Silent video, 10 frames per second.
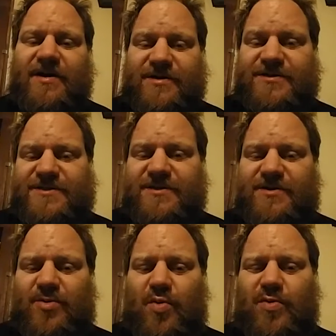is
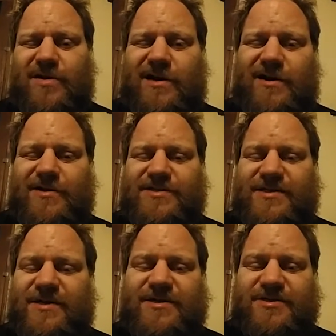still
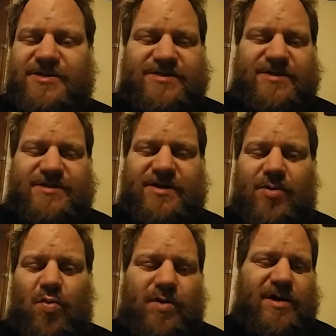organized, and it just gets
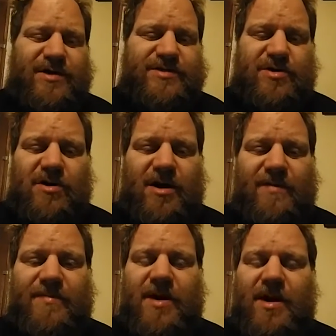into organized
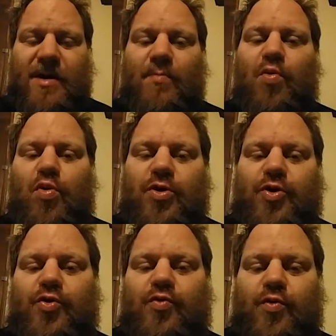crime, more
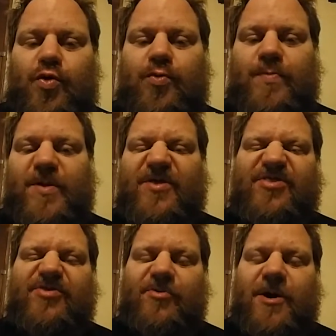group
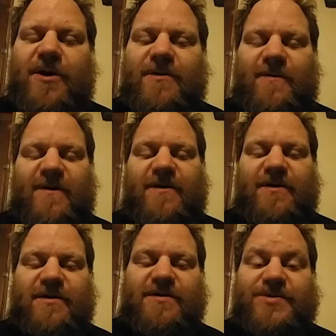threat than
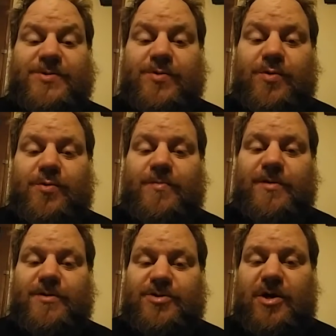it is group
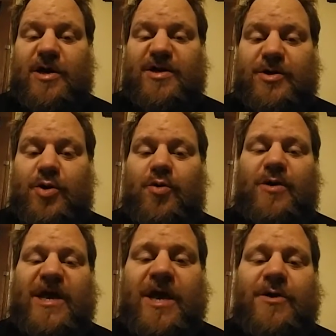trying to go
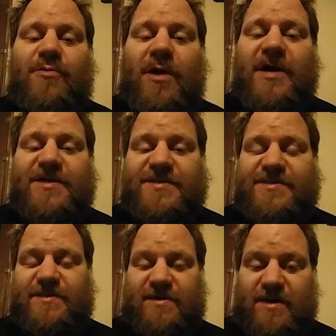gay rights,